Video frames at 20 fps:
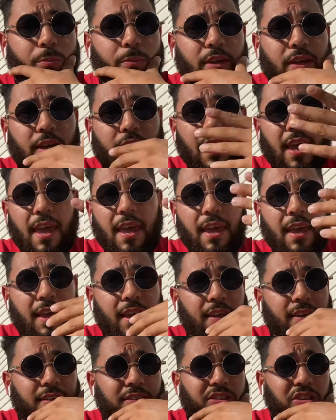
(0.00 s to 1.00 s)

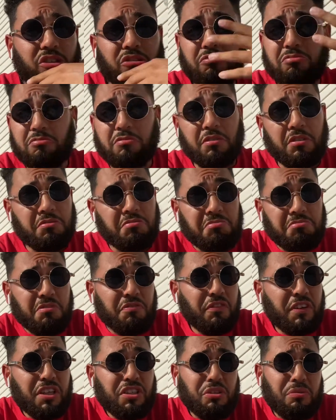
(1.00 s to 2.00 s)
If
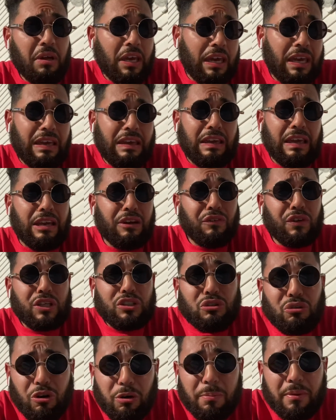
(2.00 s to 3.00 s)
he gets you a hit, and if he gets
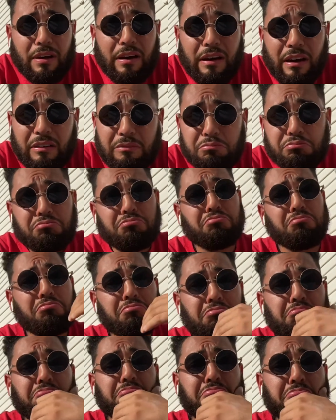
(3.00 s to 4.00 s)
you an RBI,
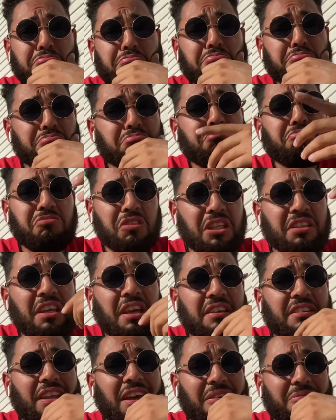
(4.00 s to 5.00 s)
you
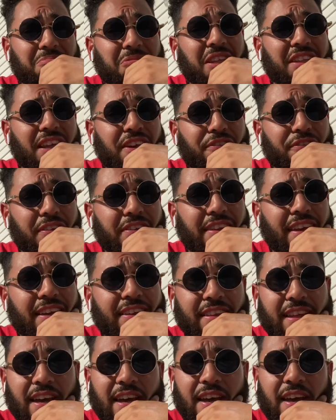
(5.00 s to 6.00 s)
take that. You definitely take
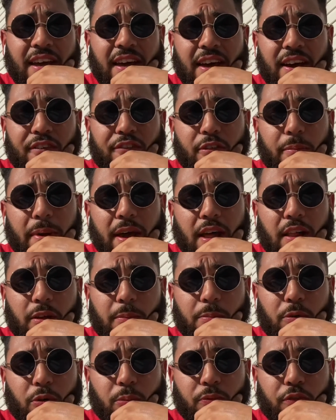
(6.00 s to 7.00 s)
that from Alec
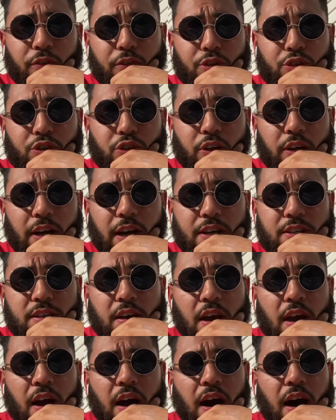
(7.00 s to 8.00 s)
Boehm for sure, guys.
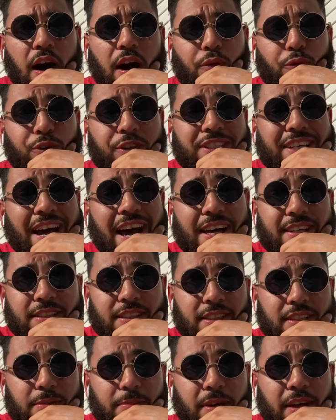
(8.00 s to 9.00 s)
Rhys
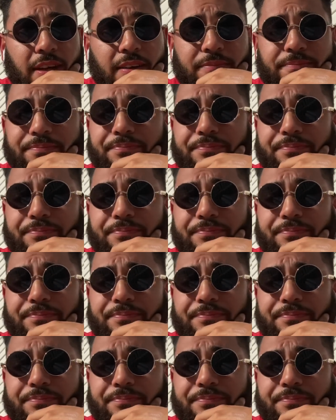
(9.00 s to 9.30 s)
Hoskins, man.